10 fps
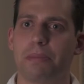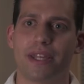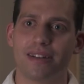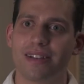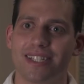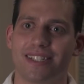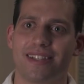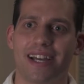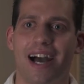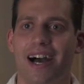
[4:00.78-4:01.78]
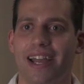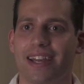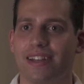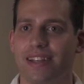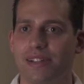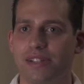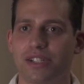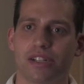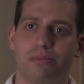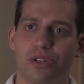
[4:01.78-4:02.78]
appealing to the eye and easy
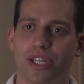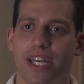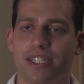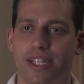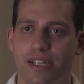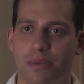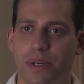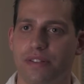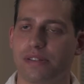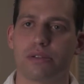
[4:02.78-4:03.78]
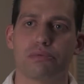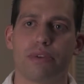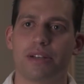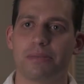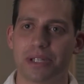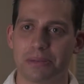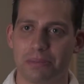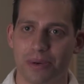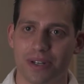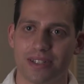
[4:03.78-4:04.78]
to communicate data with is incredibly
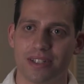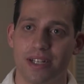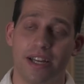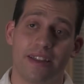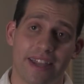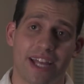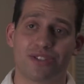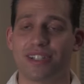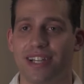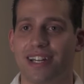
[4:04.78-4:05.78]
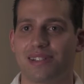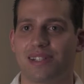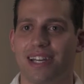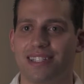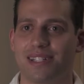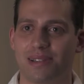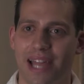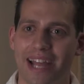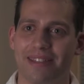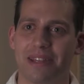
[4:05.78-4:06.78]
important. And actually a lot of scientists
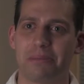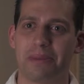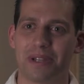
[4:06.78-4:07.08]
lack the